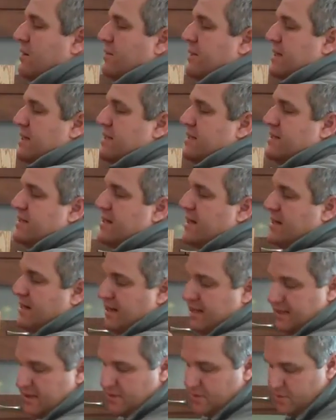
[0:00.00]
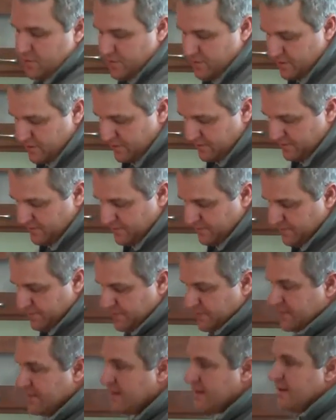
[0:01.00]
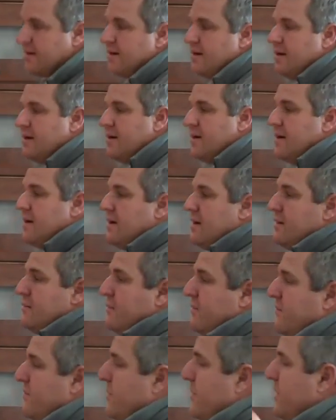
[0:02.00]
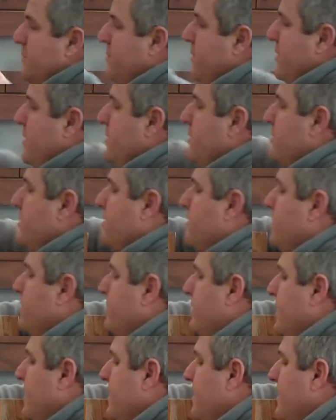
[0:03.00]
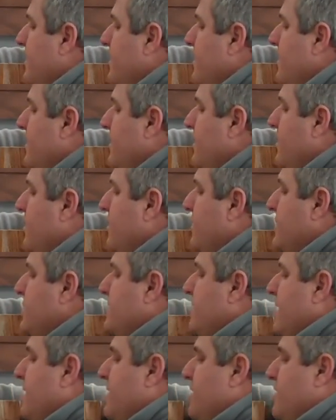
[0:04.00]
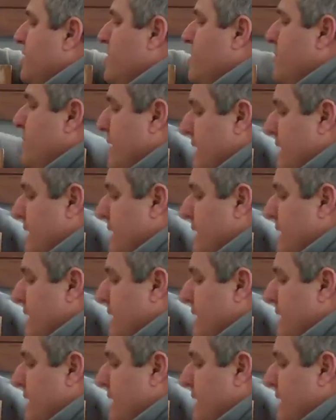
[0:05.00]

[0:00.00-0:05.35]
the way snug in the corner. Before you put your screw in, you can go ahead and set the screw